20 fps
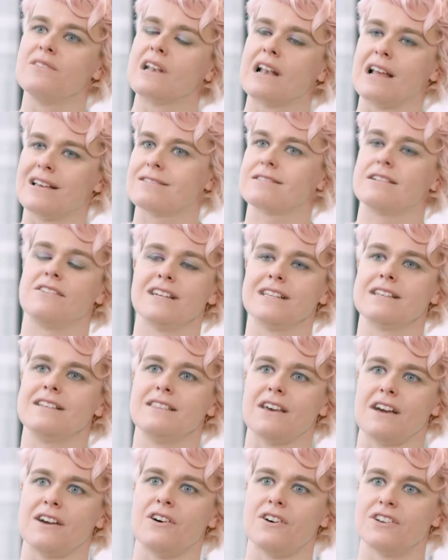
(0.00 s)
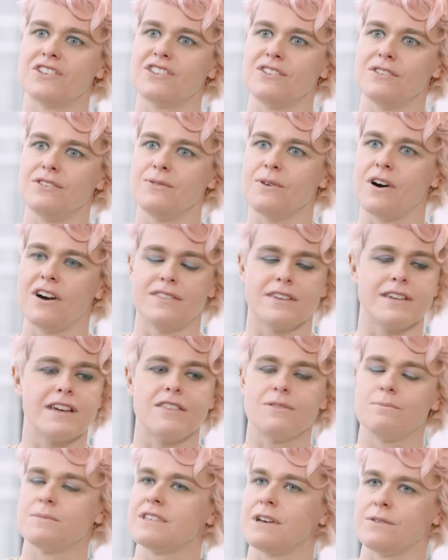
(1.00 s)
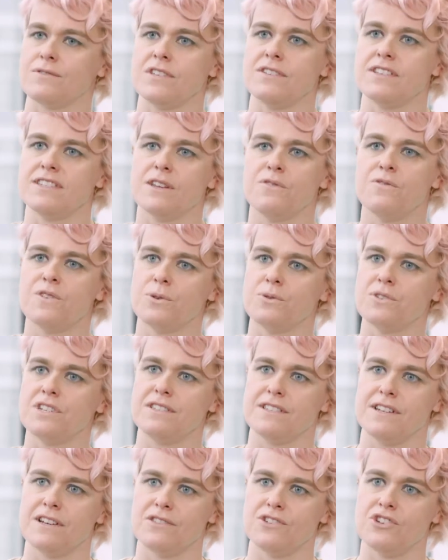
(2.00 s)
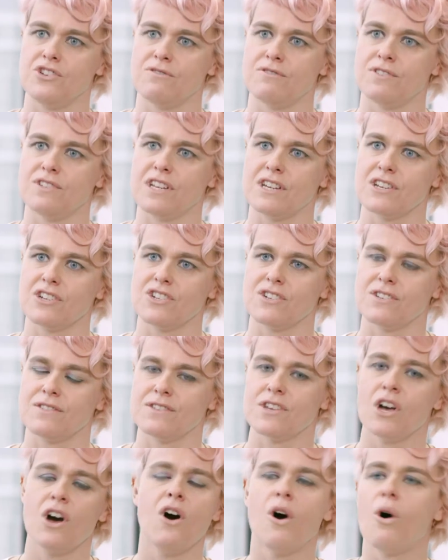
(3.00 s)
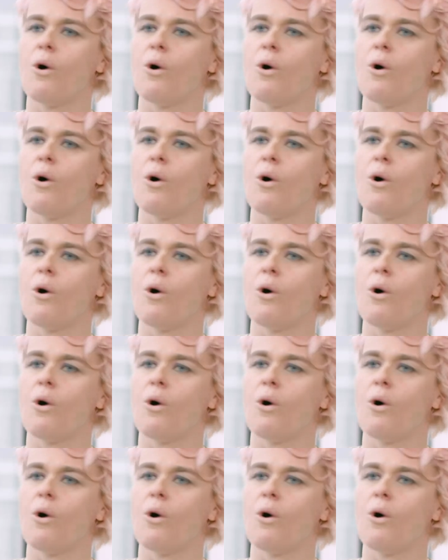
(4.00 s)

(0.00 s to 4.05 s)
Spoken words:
the less likely they are to either get themselves into difficulties in other jurisdictions